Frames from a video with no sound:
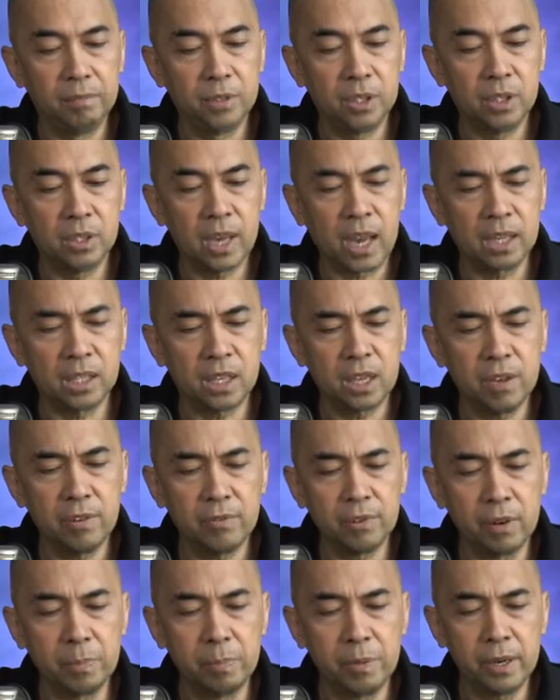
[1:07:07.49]
She's asking
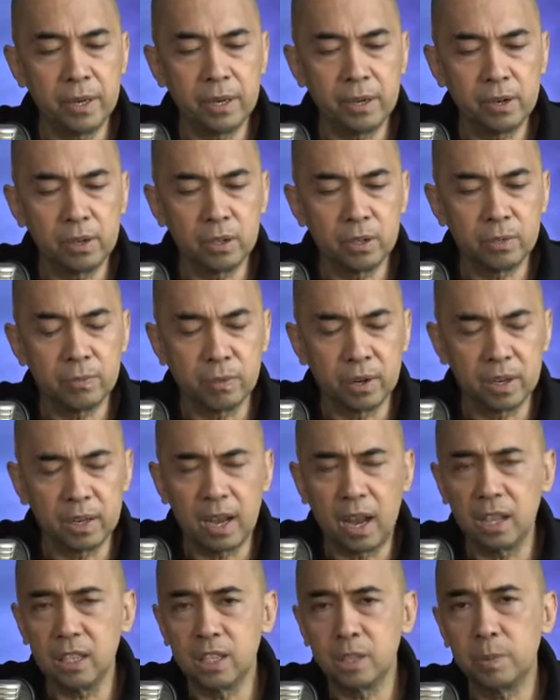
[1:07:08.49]
for prayers for
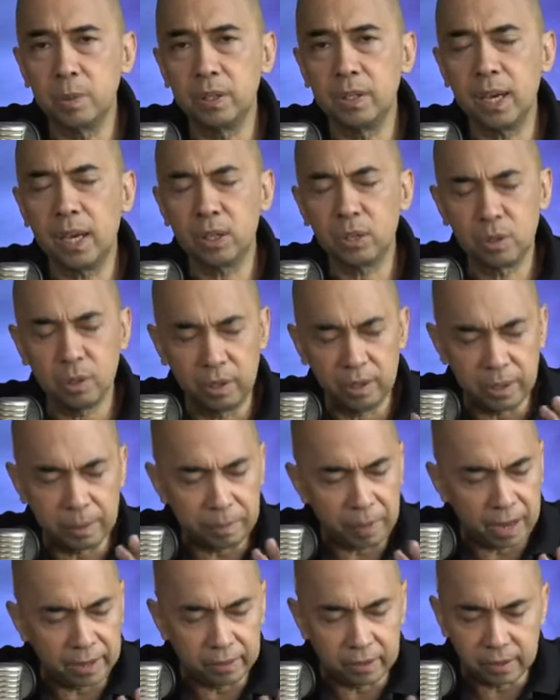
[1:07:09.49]
God's protection
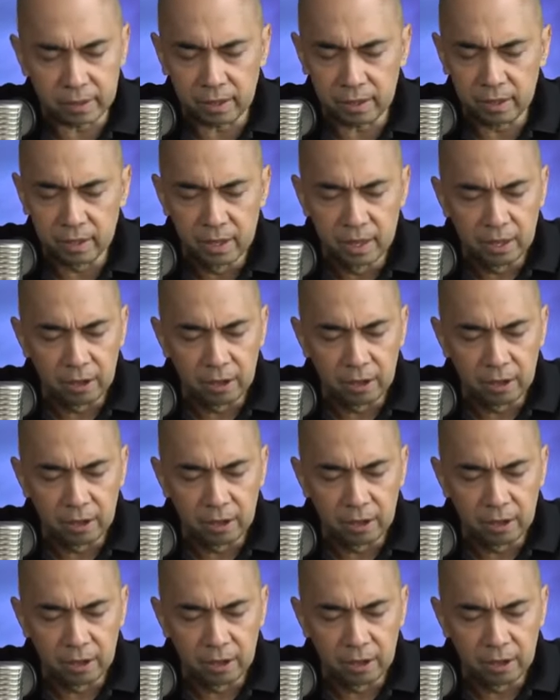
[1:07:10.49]
upon her.